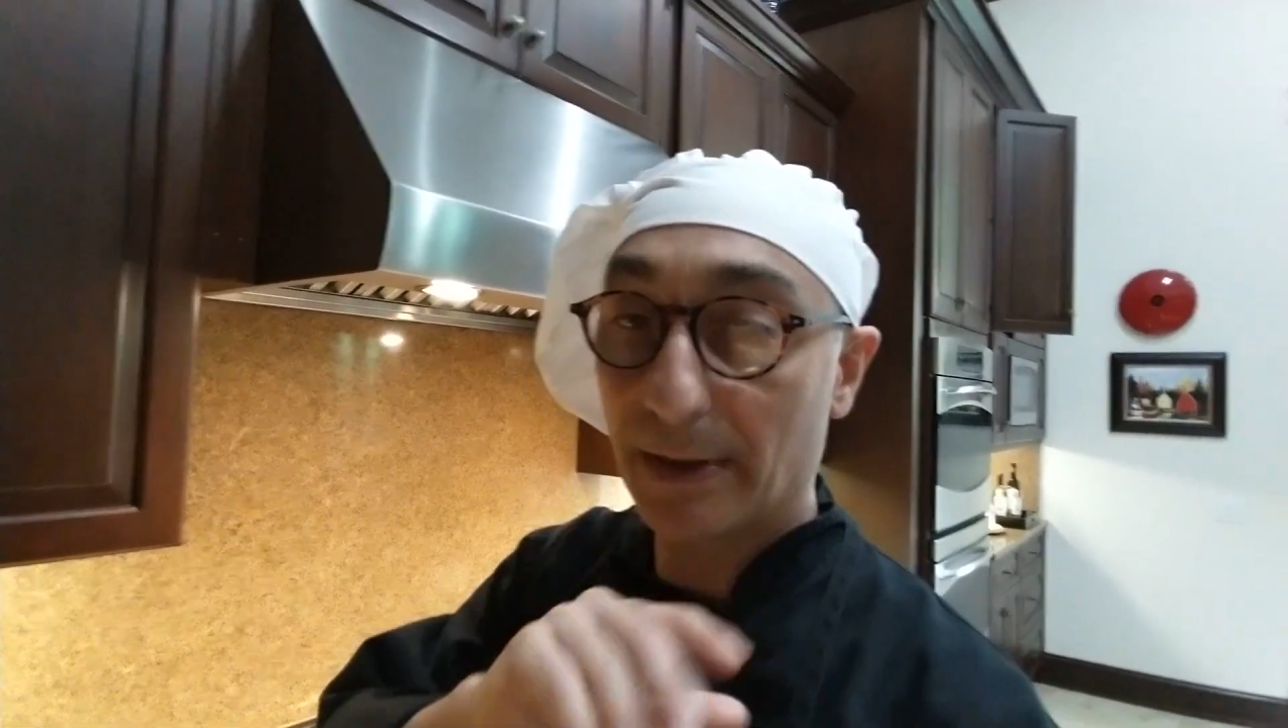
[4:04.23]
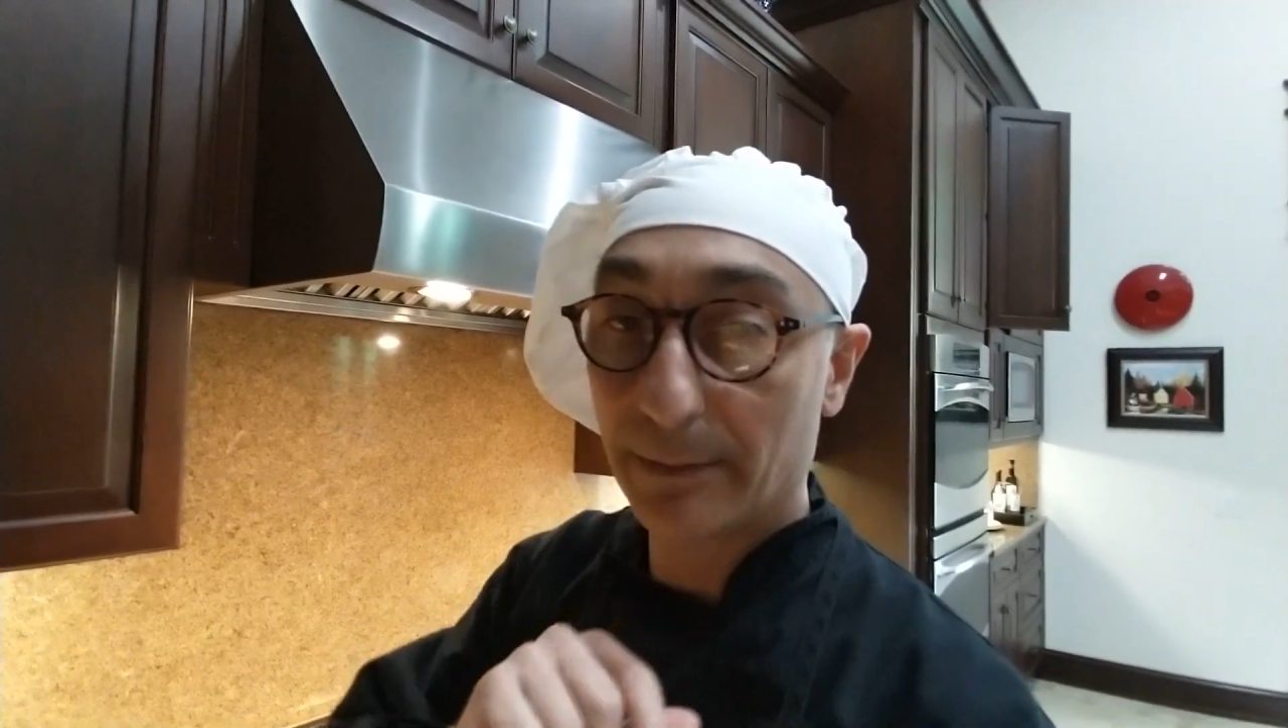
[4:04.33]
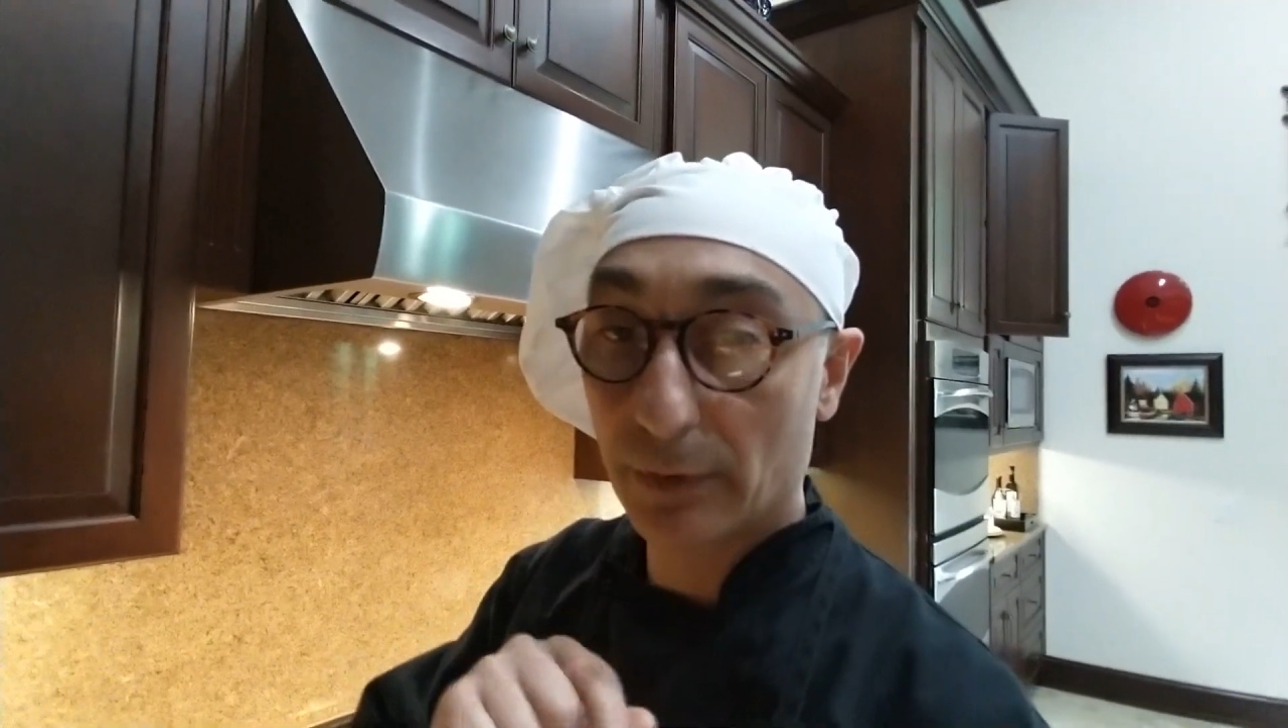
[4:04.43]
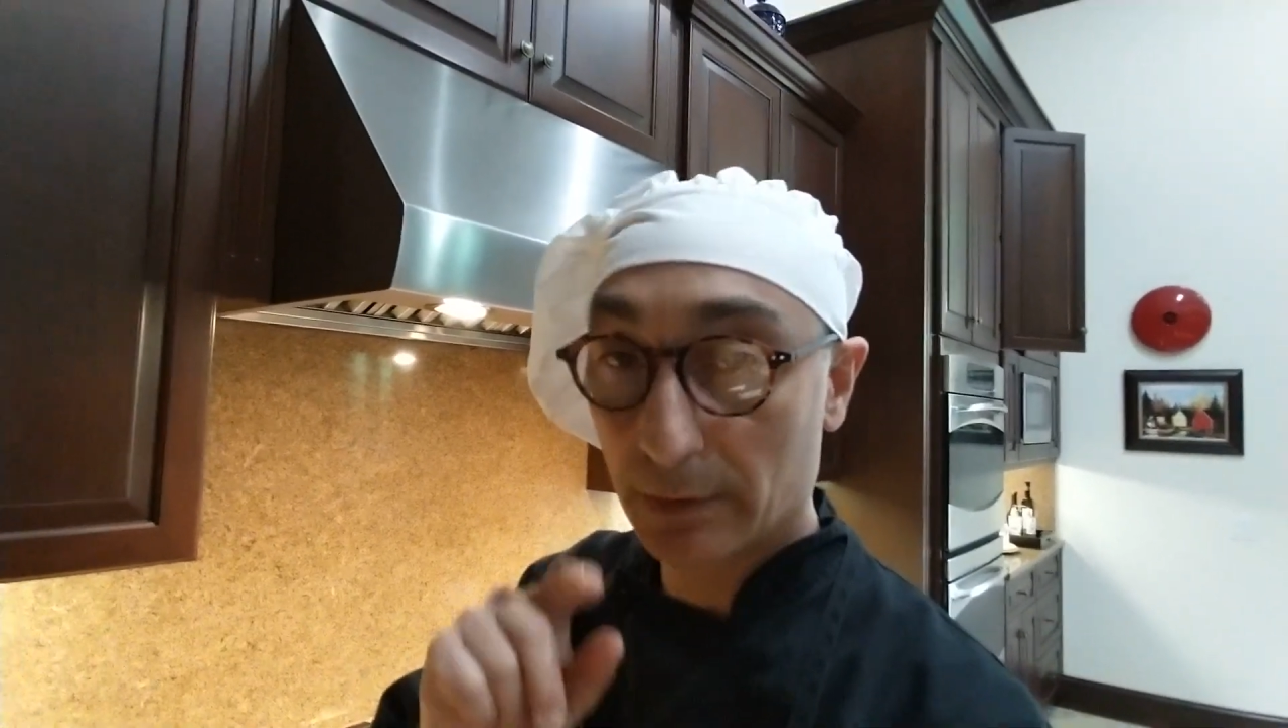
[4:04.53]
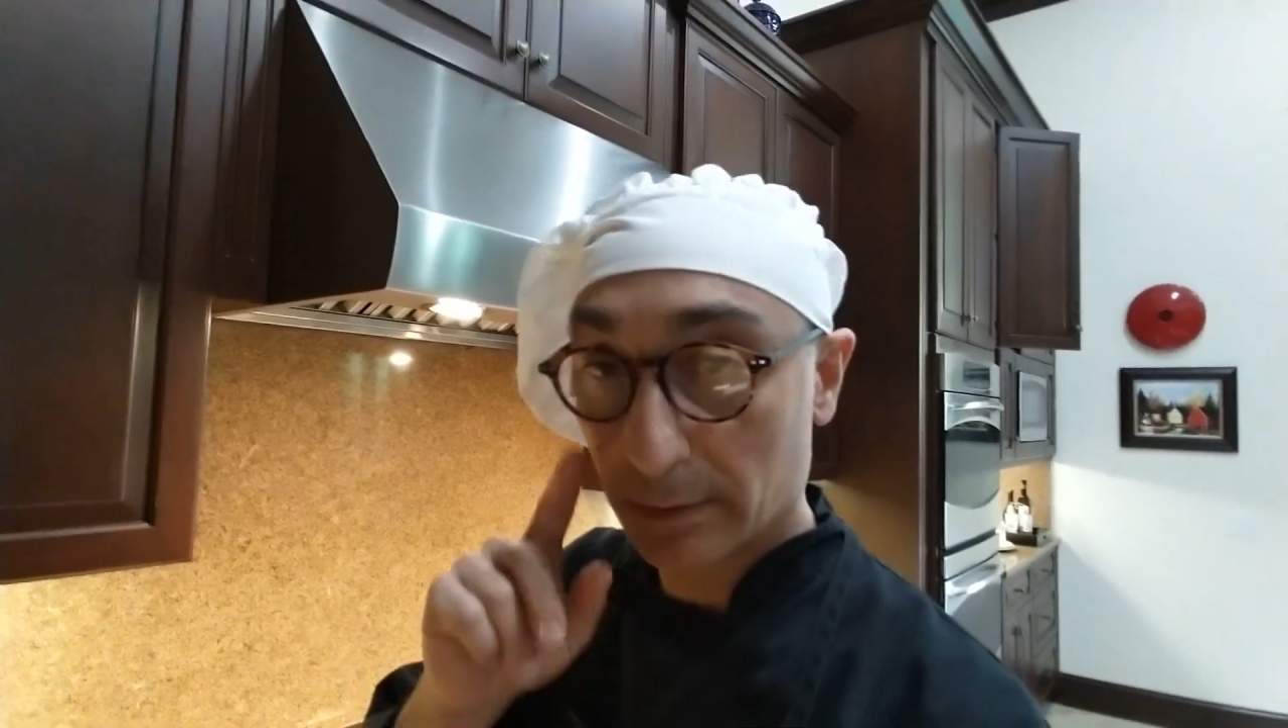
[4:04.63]

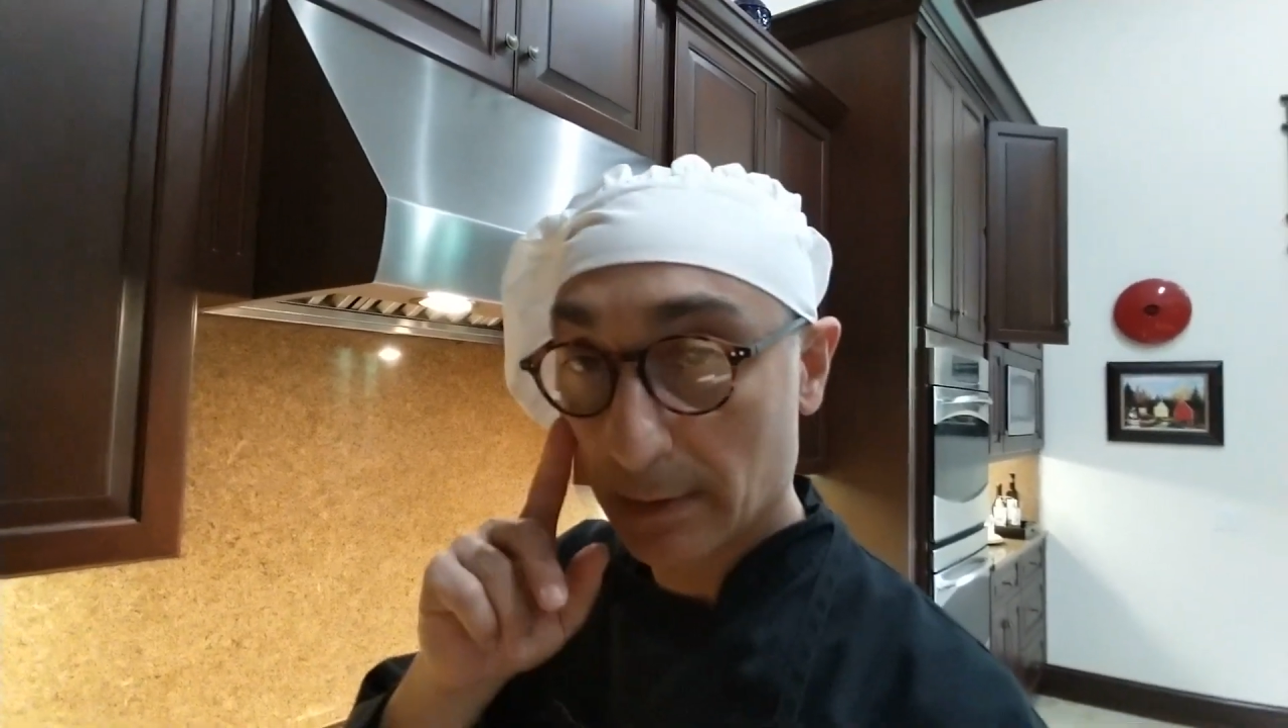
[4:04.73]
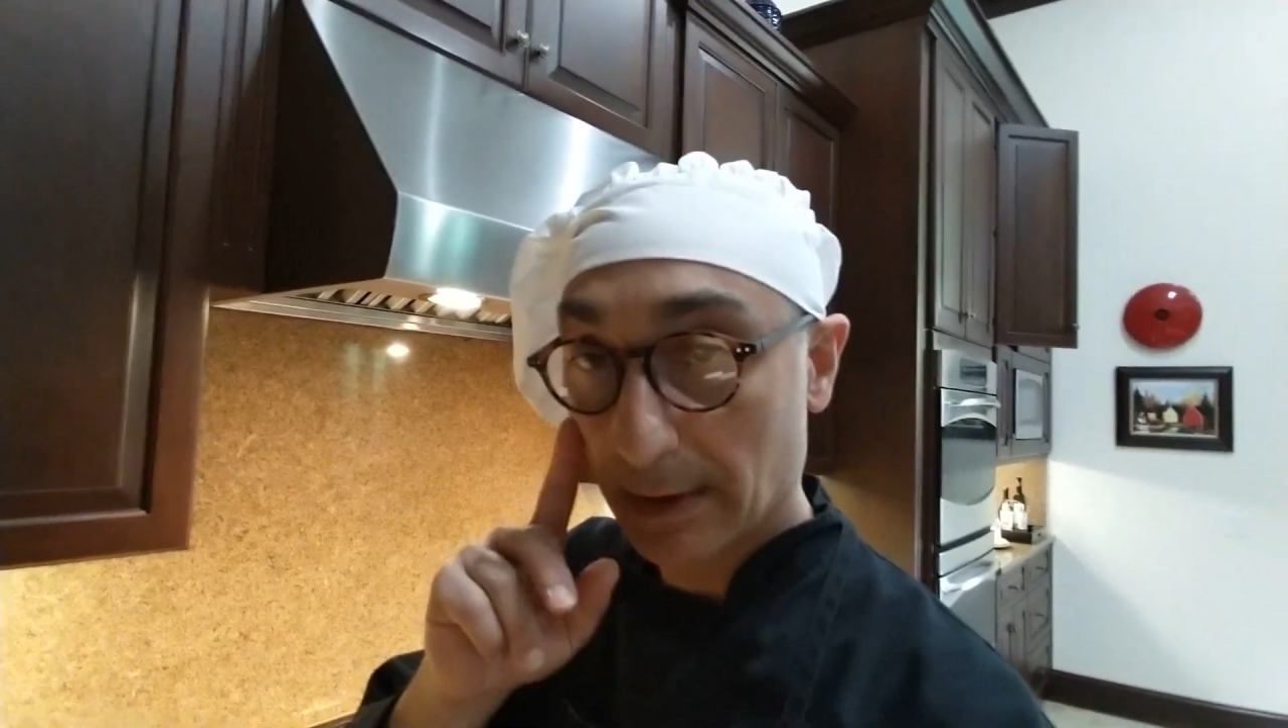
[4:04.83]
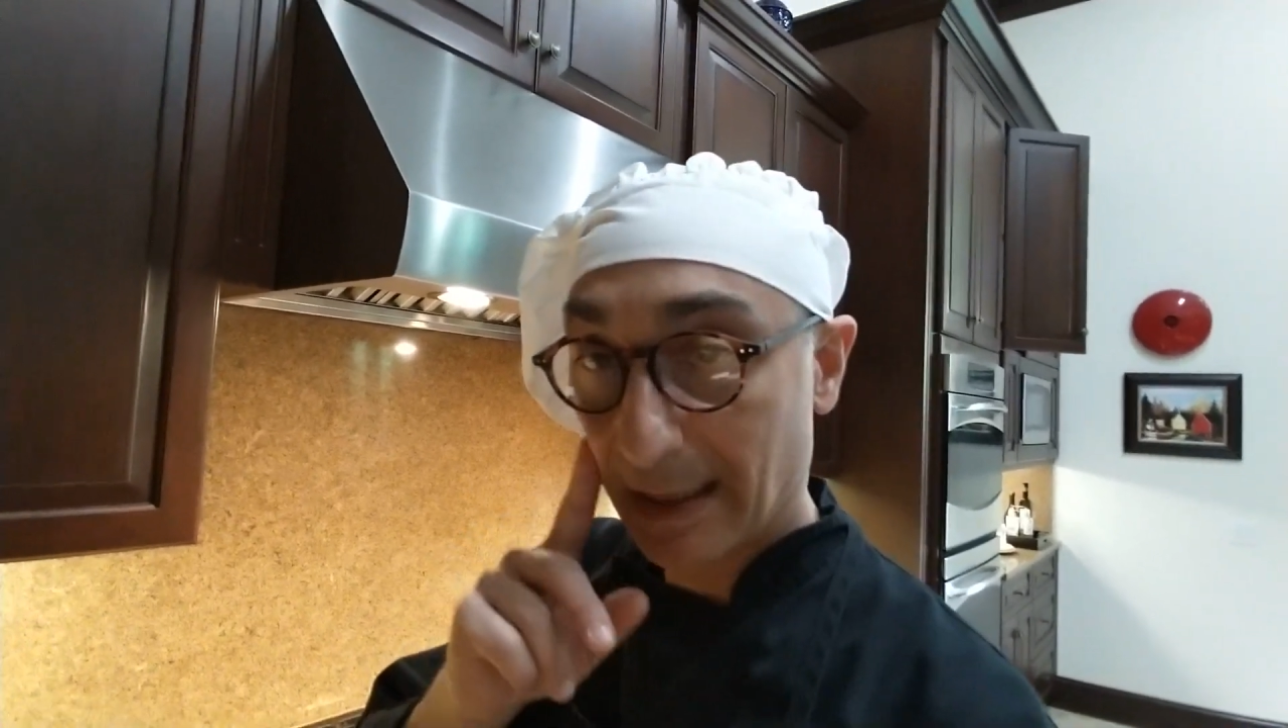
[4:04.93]
people